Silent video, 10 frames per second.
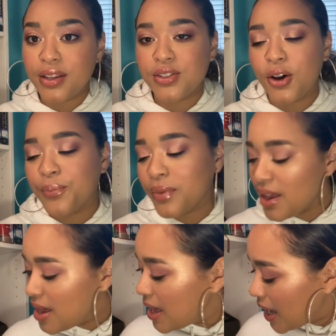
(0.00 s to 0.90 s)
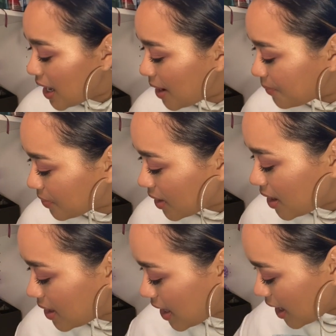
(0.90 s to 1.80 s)
So,
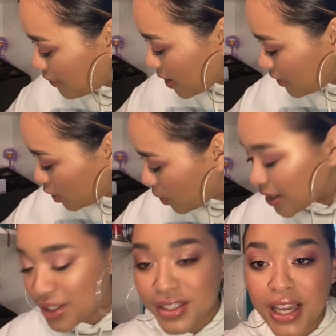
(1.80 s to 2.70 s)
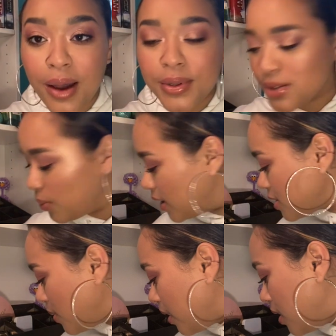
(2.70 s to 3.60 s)
yeah, if you have any questions, comments, what is
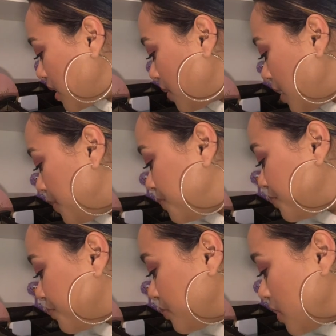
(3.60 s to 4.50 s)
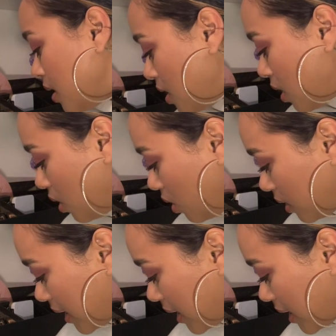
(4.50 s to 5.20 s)
going on down here? A whole